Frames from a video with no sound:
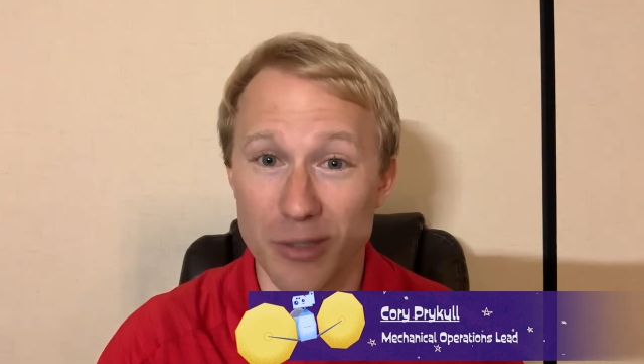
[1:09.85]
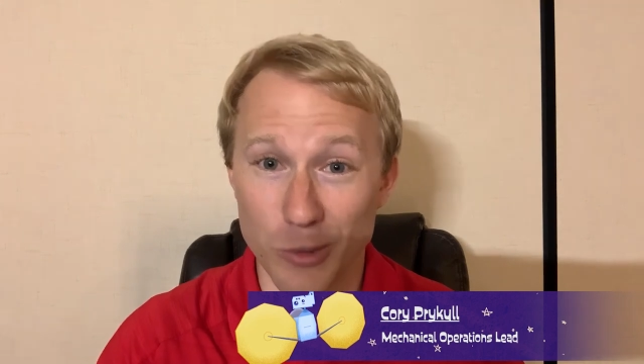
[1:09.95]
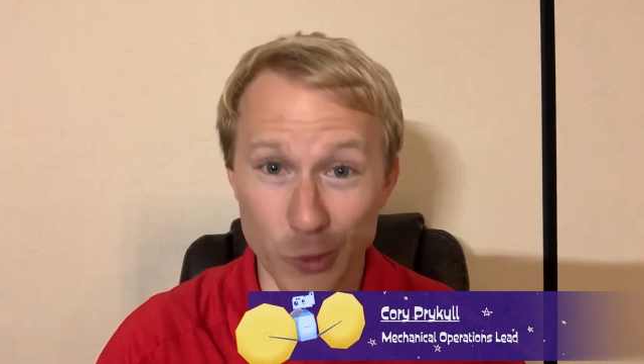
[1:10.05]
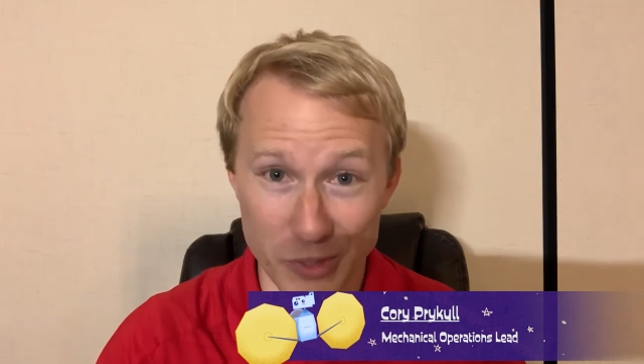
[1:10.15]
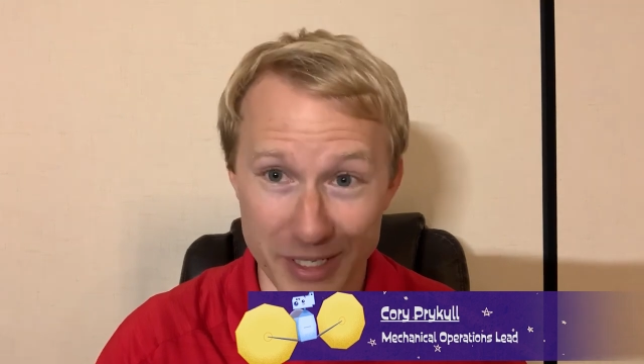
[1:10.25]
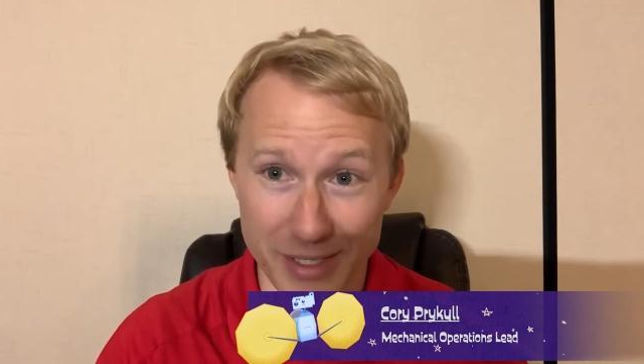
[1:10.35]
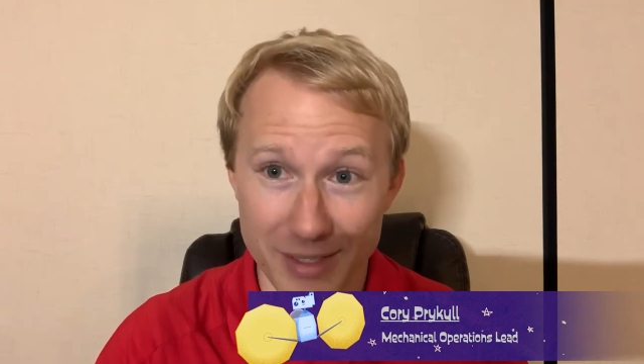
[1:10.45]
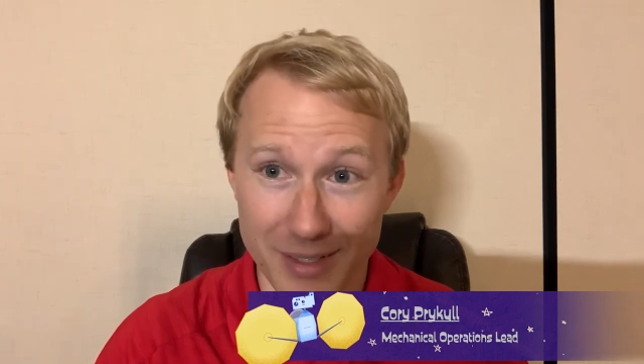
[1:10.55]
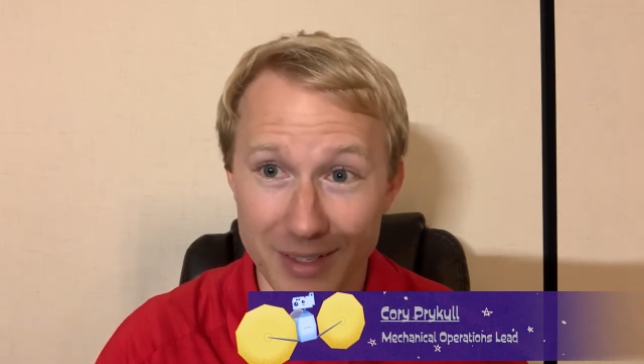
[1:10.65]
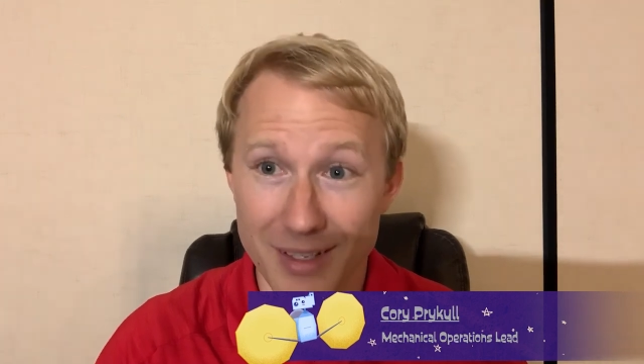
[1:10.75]
Lucy.
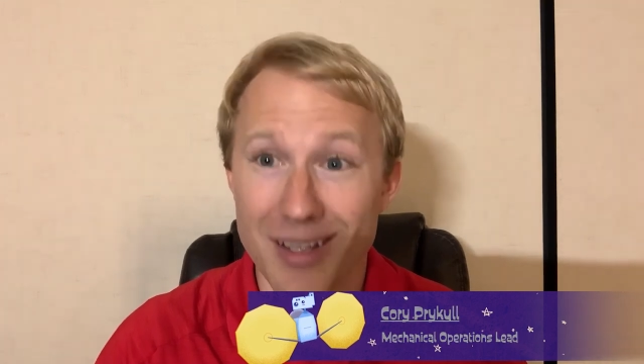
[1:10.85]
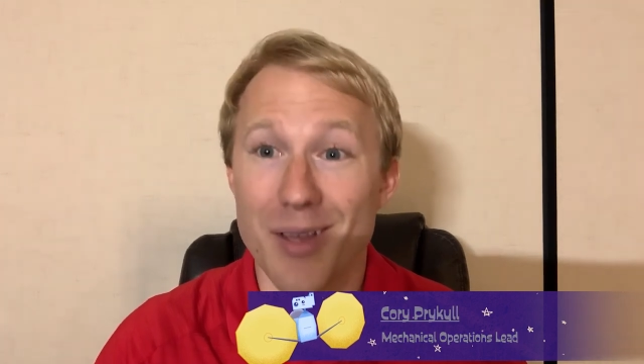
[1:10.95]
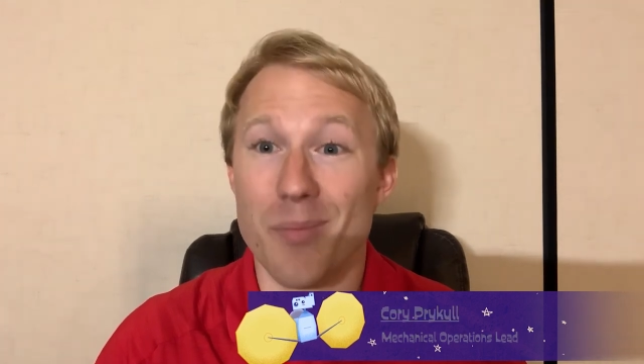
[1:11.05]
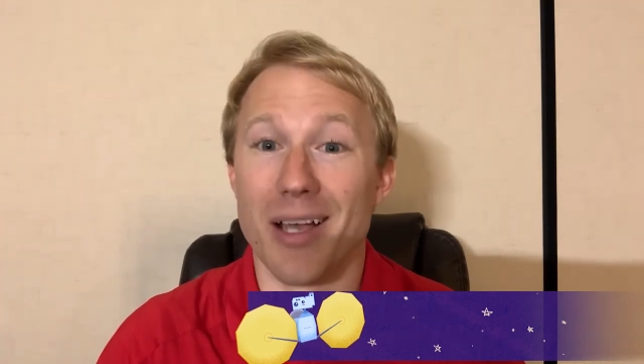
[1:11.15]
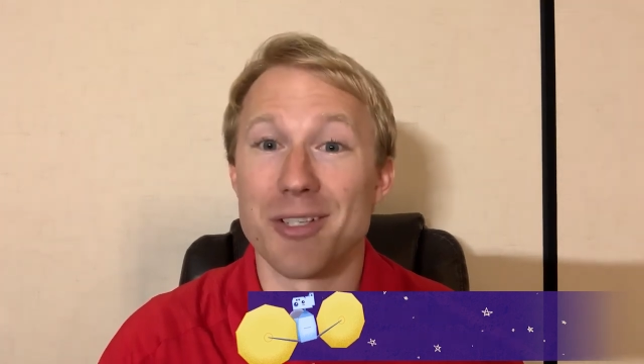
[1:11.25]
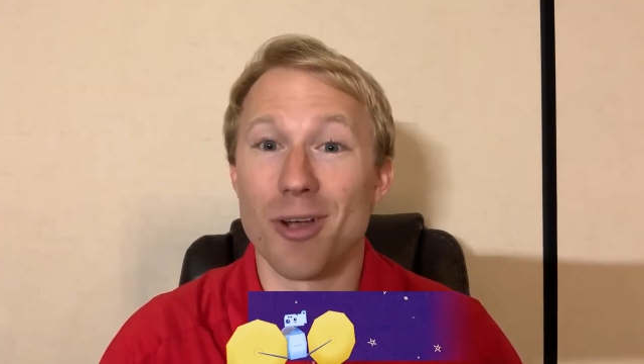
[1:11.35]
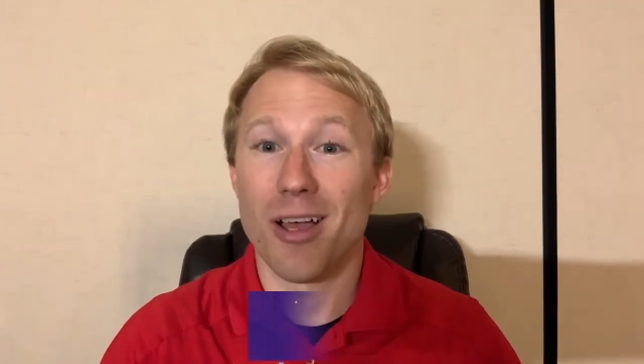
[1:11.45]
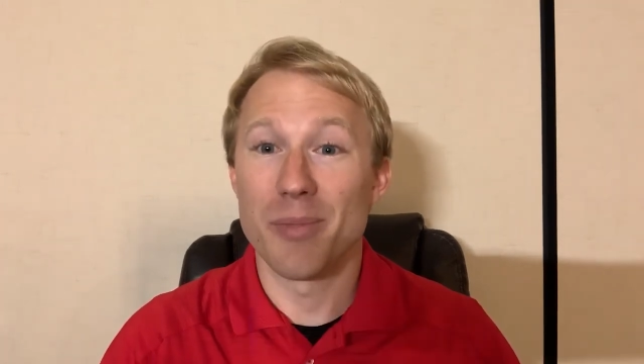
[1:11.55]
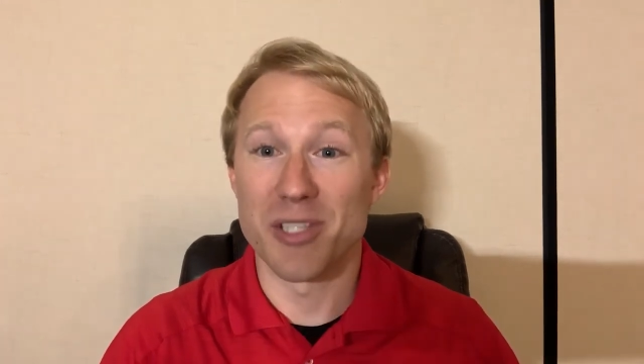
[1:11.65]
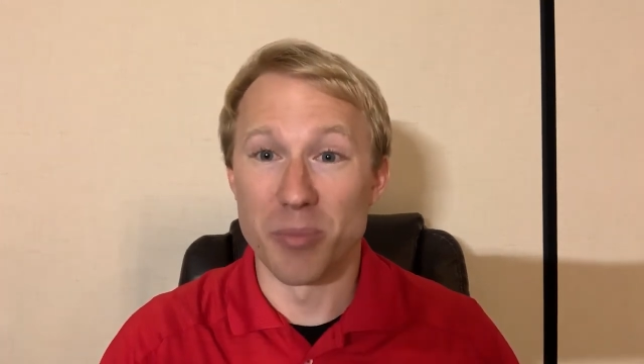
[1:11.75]
My
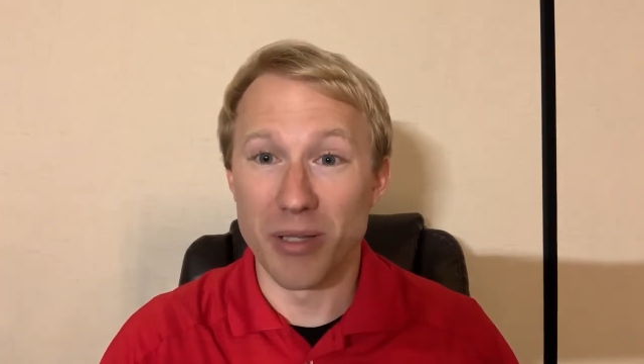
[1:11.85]
job is to